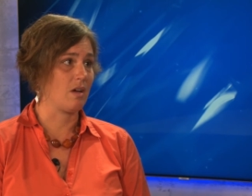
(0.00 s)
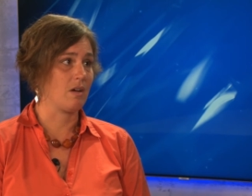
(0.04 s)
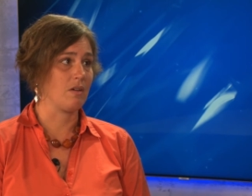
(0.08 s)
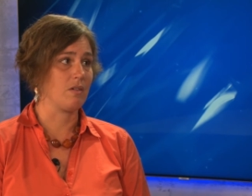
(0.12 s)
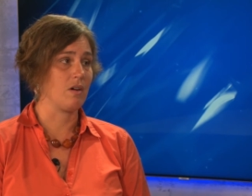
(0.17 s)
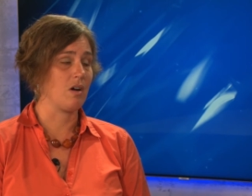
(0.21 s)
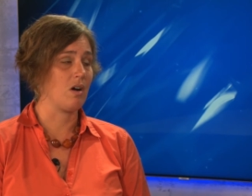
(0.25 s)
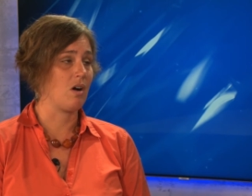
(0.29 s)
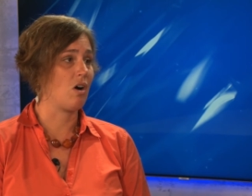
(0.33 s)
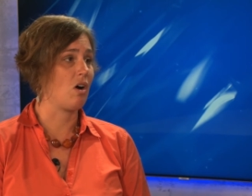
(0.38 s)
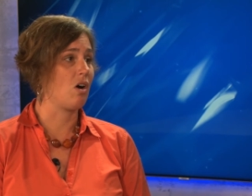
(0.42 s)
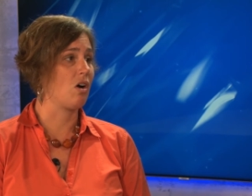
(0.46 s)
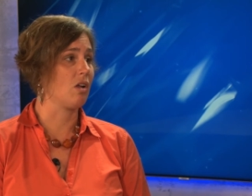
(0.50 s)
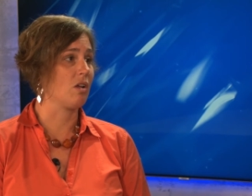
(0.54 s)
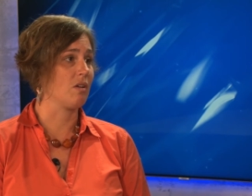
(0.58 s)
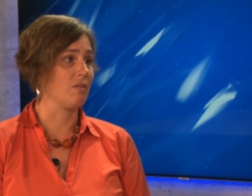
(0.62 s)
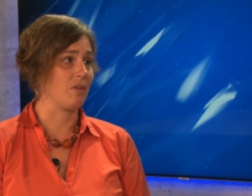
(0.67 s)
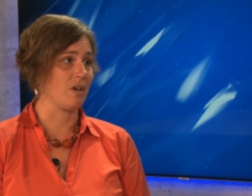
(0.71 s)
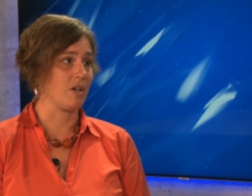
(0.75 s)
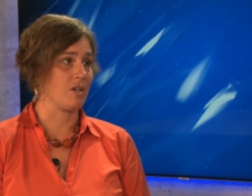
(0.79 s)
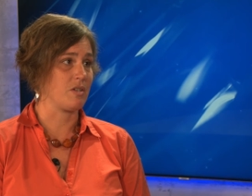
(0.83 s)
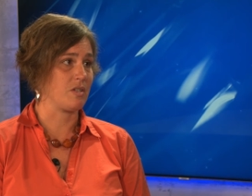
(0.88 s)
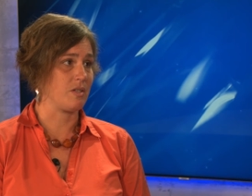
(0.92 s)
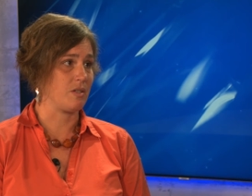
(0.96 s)
all
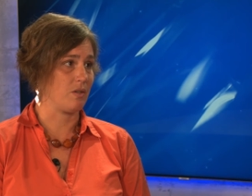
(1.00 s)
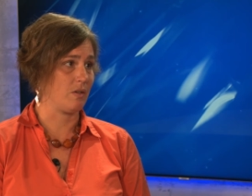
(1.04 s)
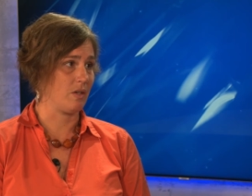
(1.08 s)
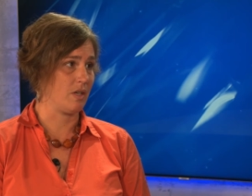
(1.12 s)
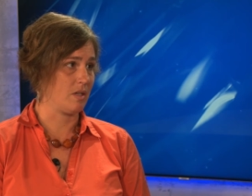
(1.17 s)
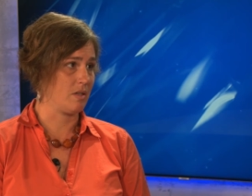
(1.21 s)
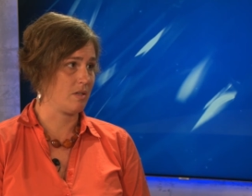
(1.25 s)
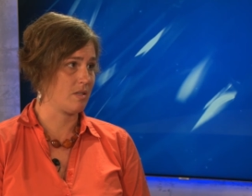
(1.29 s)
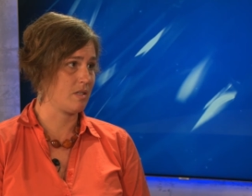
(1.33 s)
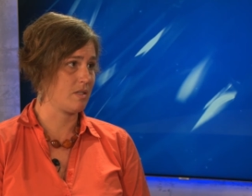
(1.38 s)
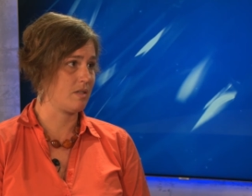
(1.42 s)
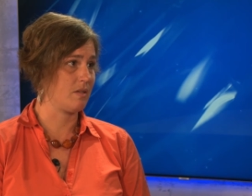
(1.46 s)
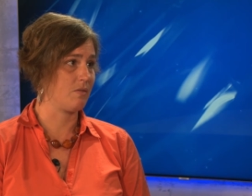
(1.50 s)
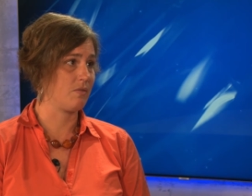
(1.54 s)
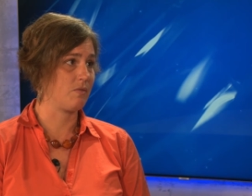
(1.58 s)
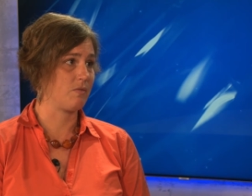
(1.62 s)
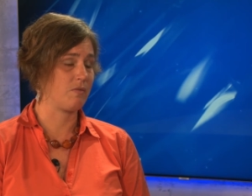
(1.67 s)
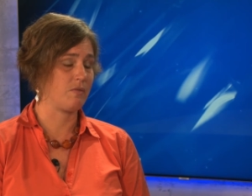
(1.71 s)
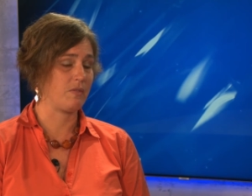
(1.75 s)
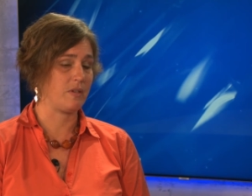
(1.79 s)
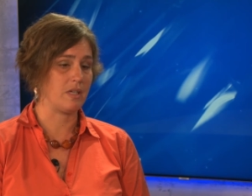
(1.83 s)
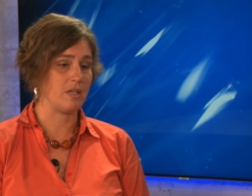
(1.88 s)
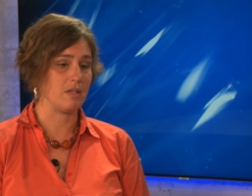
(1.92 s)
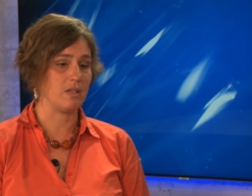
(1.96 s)
of our students, to
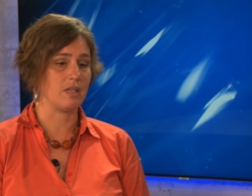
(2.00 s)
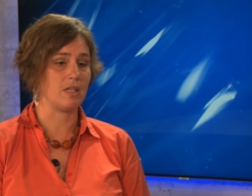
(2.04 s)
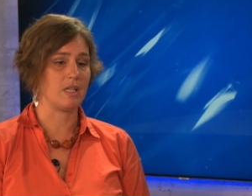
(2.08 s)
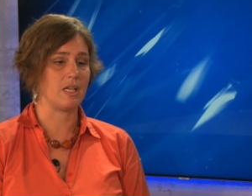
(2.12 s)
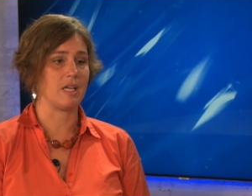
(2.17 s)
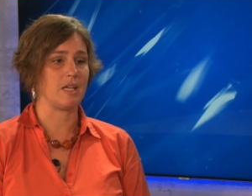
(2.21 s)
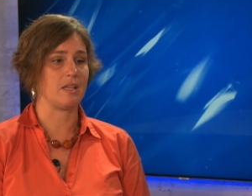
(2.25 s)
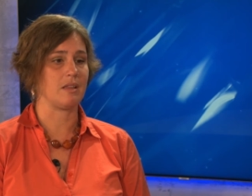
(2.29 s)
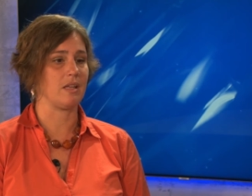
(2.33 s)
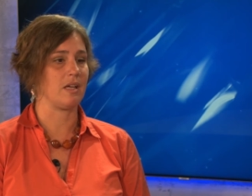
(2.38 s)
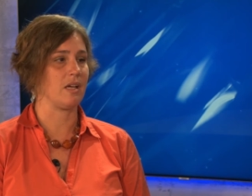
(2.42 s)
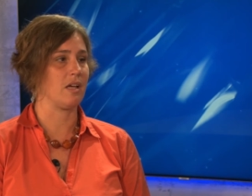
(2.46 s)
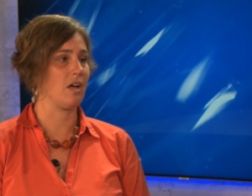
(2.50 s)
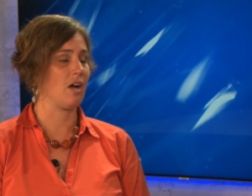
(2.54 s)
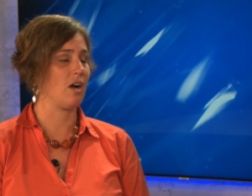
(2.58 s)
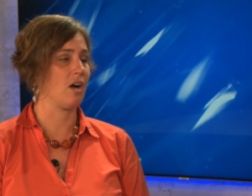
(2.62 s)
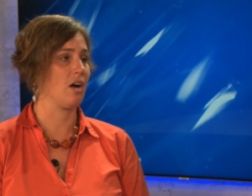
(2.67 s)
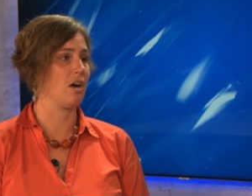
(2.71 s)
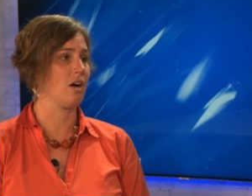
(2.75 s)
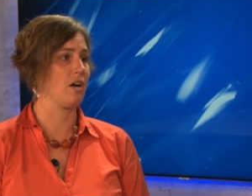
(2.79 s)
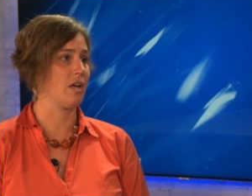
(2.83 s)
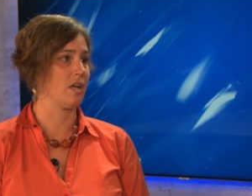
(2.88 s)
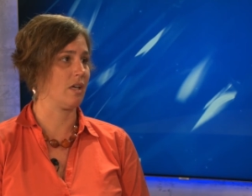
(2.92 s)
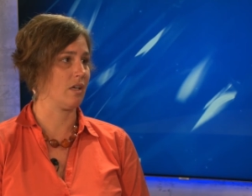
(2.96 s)
feel like they
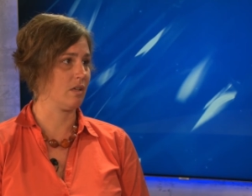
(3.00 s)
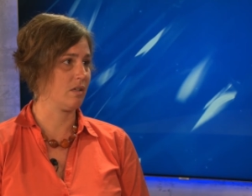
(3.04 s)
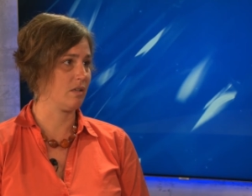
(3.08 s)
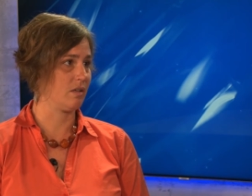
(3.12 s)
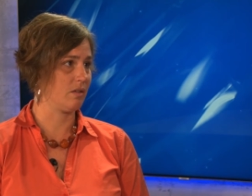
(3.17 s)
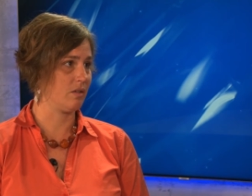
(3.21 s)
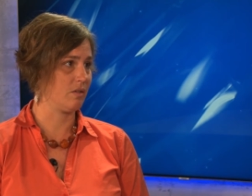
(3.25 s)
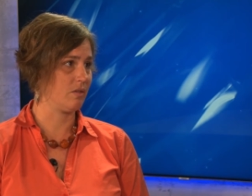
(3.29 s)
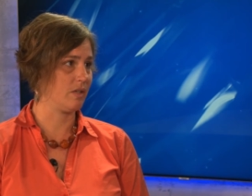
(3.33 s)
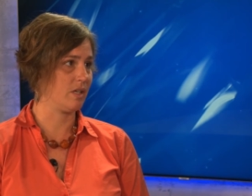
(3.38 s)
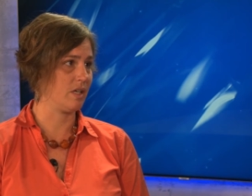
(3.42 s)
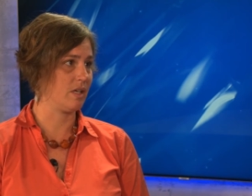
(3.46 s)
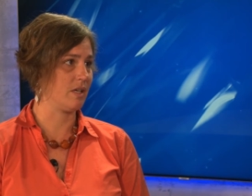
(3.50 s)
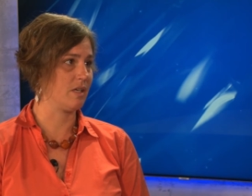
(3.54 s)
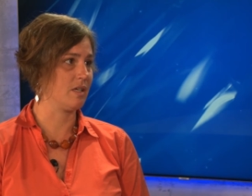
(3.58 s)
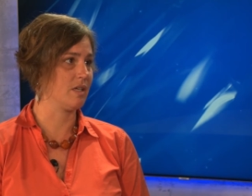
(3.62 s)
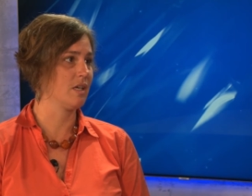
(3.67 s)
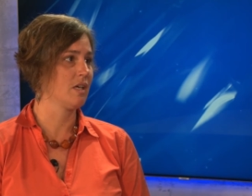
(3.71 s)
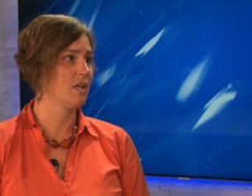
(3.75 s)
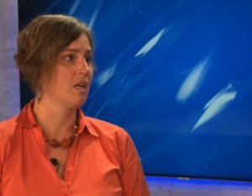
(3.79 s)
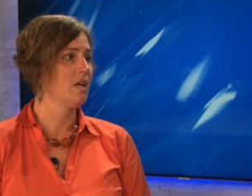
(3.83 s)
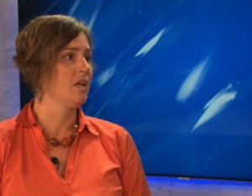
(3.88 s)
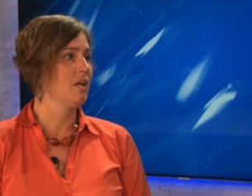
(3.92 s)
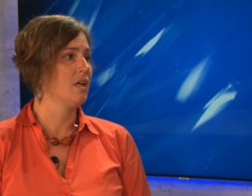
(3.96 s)
are included,